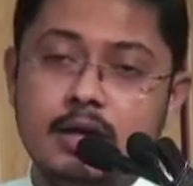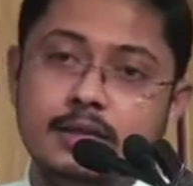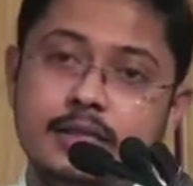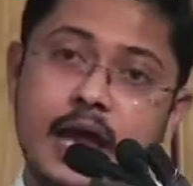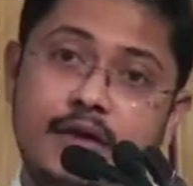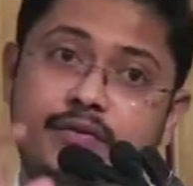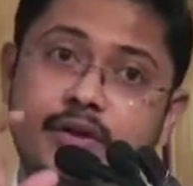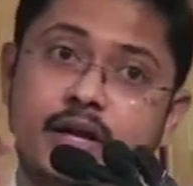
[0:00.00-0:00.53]
the
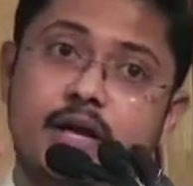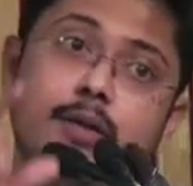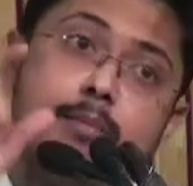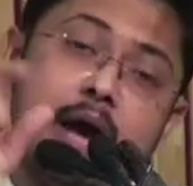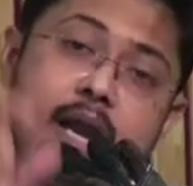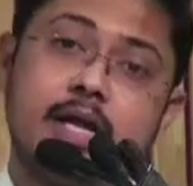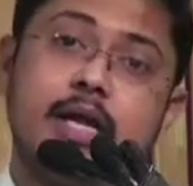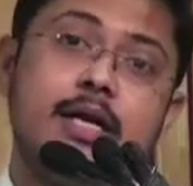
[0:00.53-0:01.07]
African
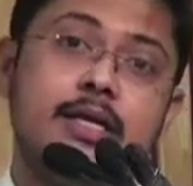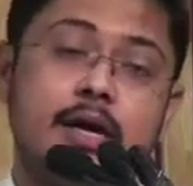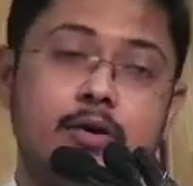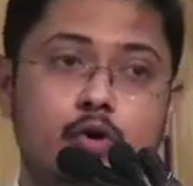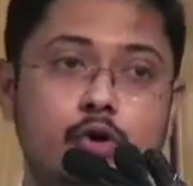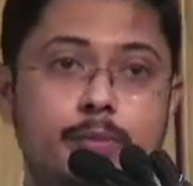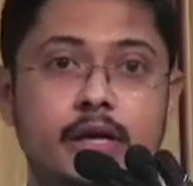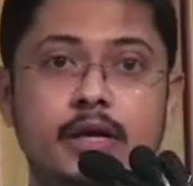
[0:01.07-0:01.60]
market that
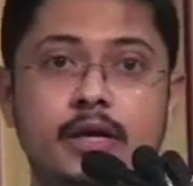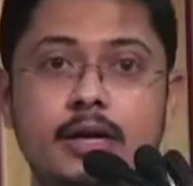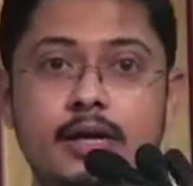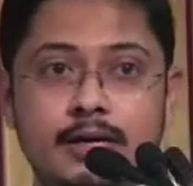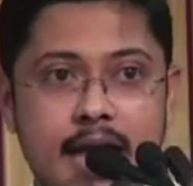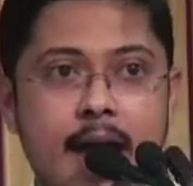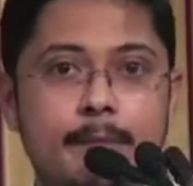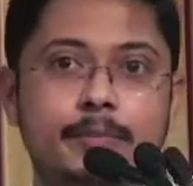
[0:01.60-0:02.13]
could be
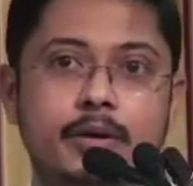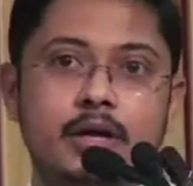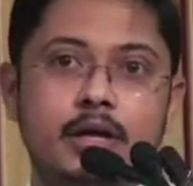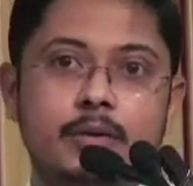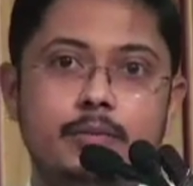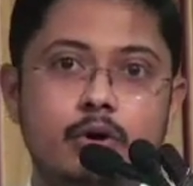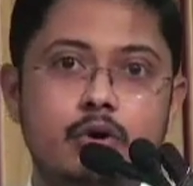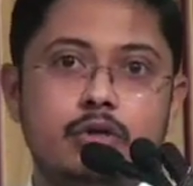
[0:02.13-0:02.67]
tapped,
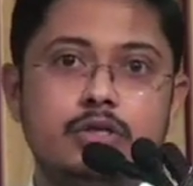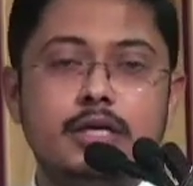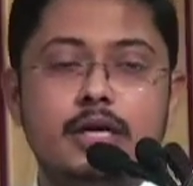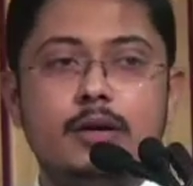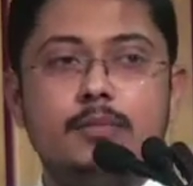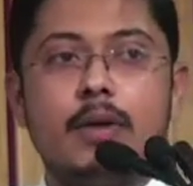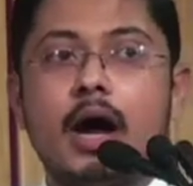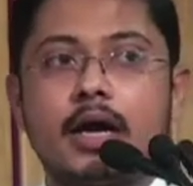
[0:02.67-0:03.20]
because
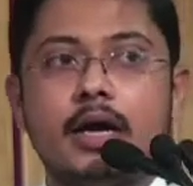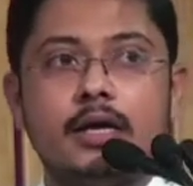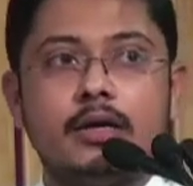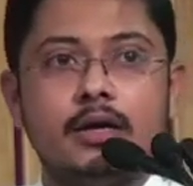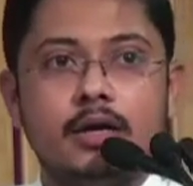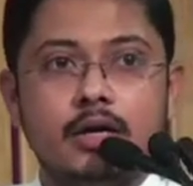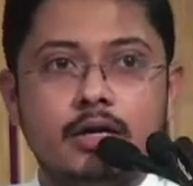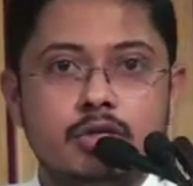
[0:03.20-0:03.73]
Indian market
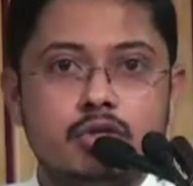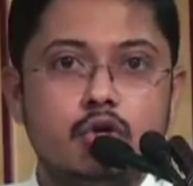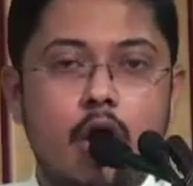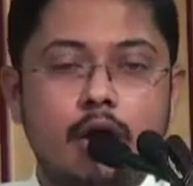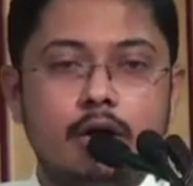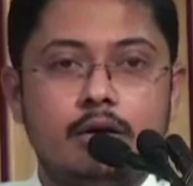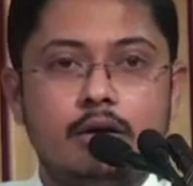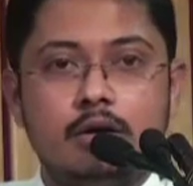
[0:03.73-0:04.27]
is
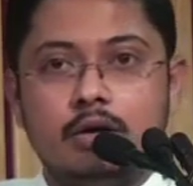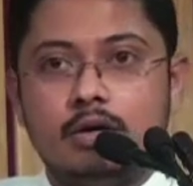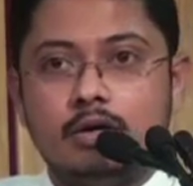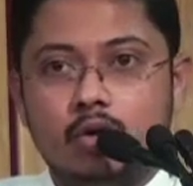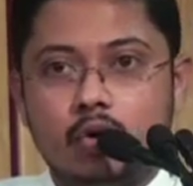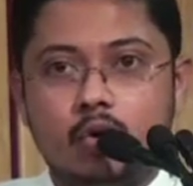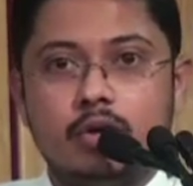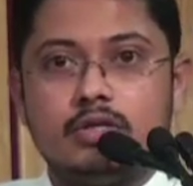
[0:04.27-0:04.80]
not,
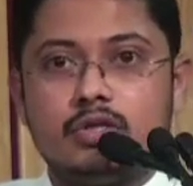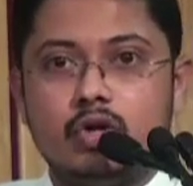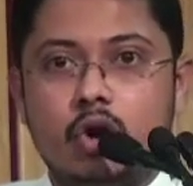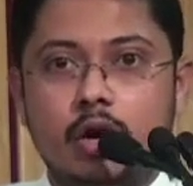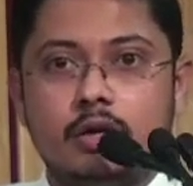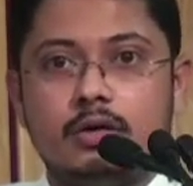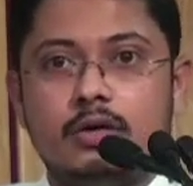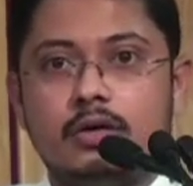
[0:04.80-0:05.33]
it's
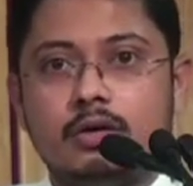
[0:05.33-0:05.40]
not